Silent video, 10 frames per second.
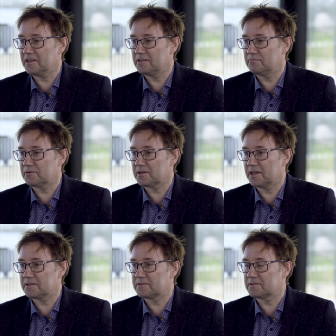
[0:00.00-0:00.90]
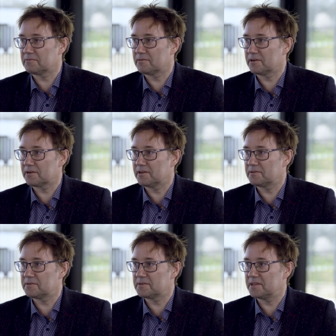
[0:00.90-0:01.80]
and in what cases are we likely
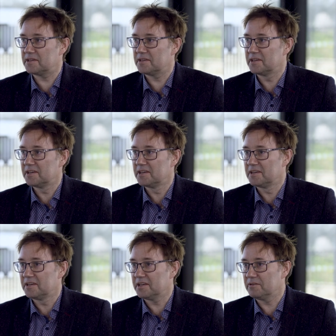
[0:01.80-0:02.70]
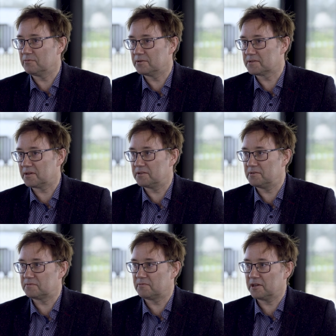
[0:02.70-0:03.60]
to see one side
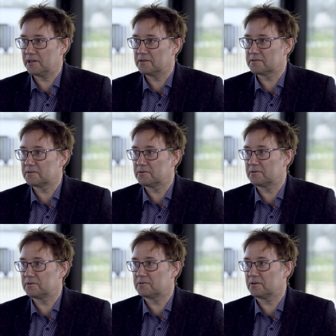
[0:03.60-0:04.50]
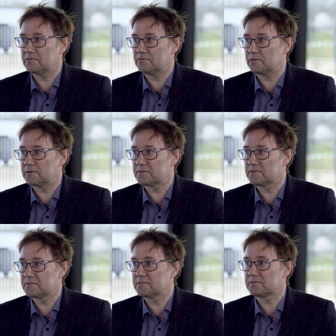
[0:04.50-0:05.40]
use violence in order to try to
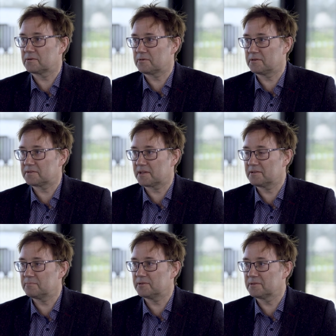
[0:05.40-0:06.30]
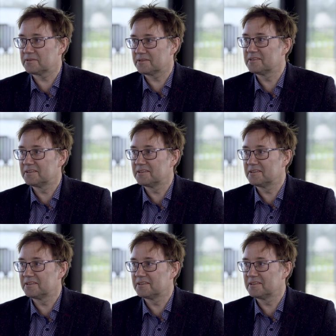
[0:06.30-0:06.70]
force some kind of settlement.